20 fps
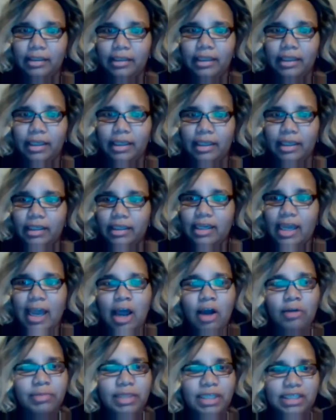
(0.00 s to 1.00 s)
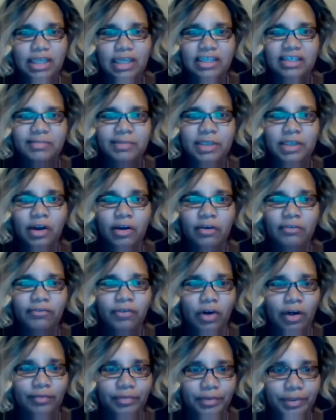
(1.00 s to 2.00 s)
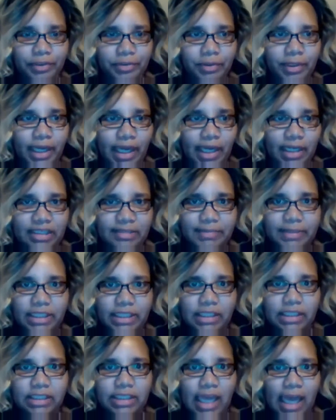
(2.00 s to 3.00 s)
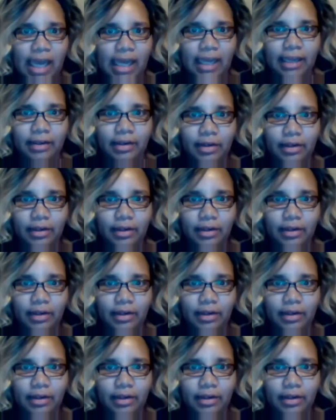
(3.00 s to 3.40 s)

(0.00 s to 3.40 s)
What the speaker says: And I hope this lets me go far for you guys, because I